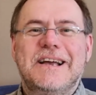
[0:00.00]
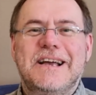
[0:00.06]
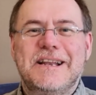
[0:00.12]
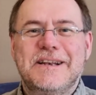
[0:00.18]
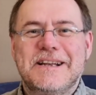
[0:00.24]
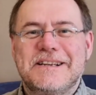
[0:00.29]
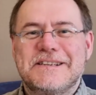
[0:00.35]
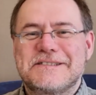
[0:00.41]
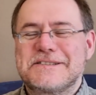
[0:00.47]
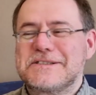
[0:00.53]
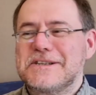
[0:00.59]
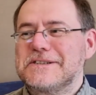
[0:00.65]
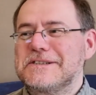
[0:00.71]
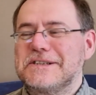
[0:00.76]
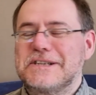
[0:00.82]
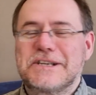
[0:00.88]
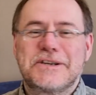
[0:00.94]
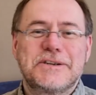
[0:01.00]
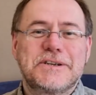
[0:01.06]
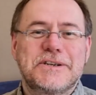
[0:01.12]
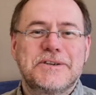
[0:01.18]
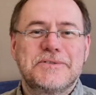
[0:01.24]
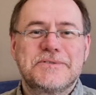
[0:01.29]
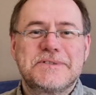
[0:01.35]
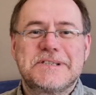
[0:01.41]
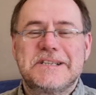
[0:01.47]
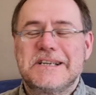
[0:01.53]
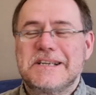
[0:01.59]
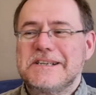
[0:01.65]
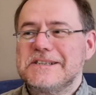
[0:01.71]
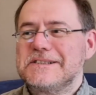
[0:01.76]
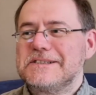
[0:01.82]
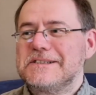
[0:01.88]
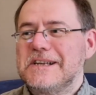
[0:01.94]
and this is also the good news, there
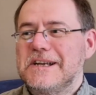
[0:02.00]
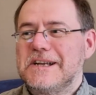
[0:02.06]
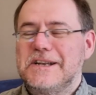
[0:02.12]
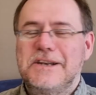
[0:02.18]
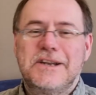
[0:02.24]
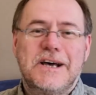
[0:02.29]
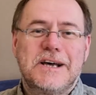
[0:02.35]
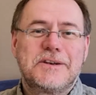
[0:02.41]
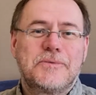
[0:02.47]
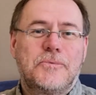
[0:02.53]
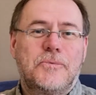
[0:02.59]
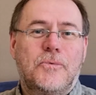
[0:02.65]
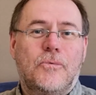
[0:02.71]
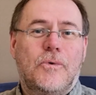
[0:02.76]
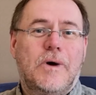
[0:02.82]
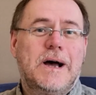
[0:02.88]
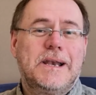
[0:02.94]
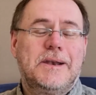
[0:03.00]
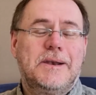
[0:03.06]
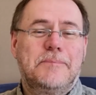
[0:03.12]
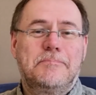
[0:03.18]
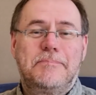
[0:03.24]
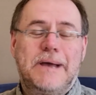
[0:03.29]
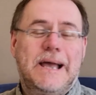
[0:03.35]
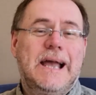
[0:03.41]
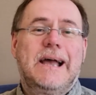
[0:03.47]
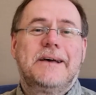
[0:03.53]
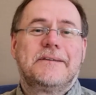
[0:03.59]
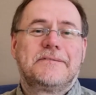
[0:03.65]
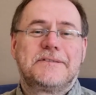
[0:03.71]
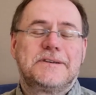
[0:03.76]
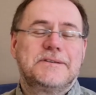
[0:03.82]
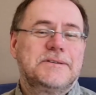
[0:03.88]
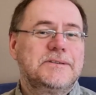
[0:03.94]
is not one
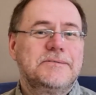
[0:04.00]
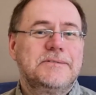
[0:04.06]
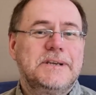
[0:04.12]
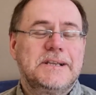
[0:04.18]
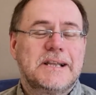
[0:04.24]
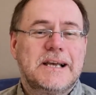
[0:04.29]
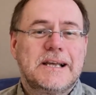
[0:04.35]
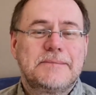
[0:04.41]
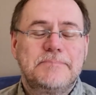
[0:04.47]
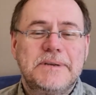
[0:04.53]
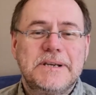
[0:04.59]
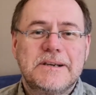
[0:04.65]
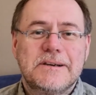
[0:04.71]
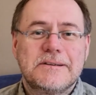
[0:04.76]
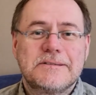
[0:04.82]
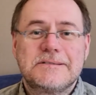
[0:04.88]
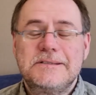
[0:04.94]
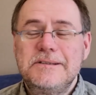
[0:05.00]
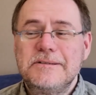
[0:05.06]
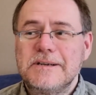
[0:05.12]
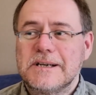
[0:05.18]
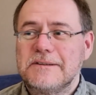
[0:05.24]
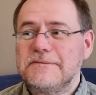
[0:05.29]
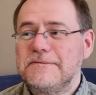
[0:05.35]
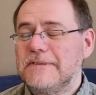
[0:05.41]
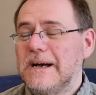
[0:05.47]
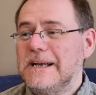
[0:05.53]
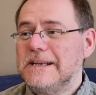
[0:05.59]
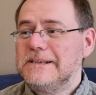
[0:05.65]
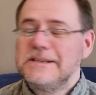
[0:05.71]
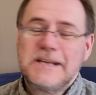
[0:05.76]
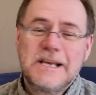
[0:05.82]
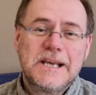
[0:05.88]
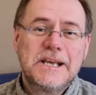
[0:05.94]
path to doing that, because you can
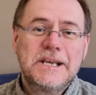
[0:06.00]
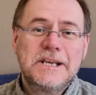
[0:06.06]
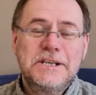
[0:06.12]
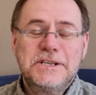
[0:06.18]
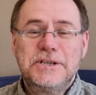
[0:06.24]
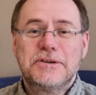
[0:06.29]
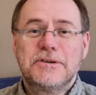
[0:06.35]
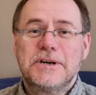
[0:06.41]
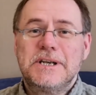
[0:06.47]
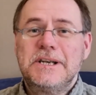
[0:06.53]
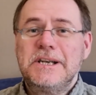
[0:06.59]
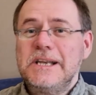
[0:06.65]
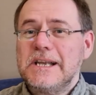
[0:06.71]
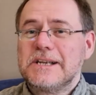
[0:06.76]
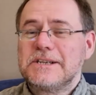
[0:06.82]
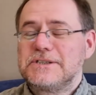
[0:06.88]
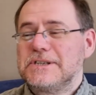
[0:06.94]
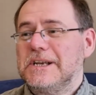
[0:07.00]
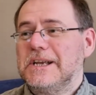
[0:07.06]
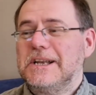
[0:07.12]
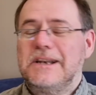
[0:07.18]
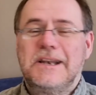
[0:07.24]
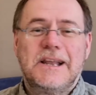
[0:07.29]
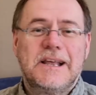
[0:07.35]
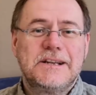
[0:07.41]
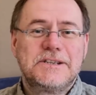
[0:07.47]
find your niche in